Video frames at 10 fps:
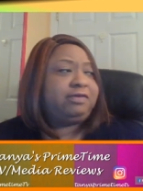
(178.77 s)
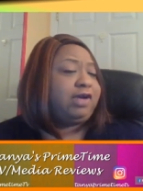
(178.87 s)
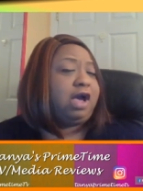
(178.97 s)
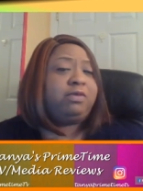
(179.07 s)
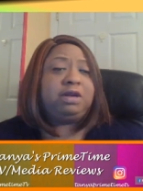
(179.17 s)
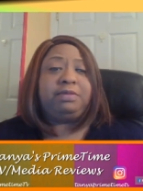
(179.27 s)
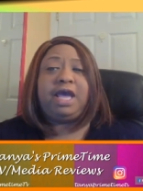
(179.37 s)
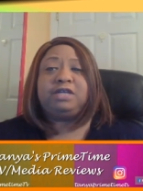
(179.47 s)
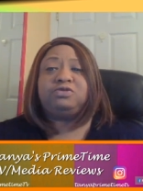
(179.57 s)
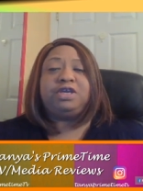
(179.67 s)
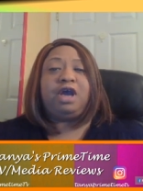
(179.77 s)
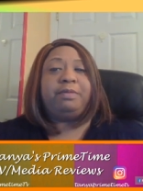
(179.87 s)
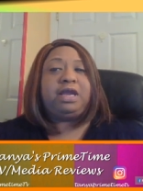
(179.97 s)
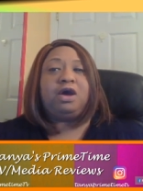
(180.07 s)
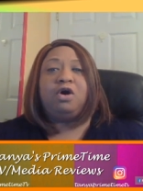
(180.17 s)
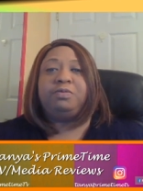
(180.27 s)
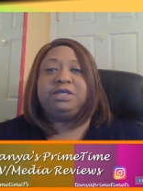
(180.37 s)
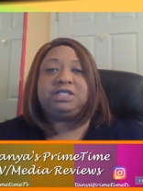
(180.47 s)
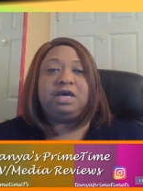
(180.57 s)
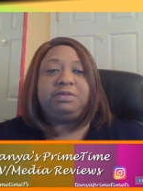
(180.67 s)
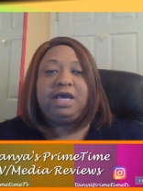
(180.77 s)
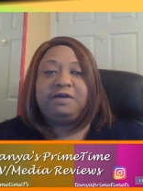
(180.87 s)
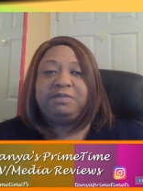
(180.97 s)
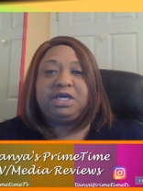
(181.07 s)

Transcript: If y'all want a black tree, y'all better hope it's something left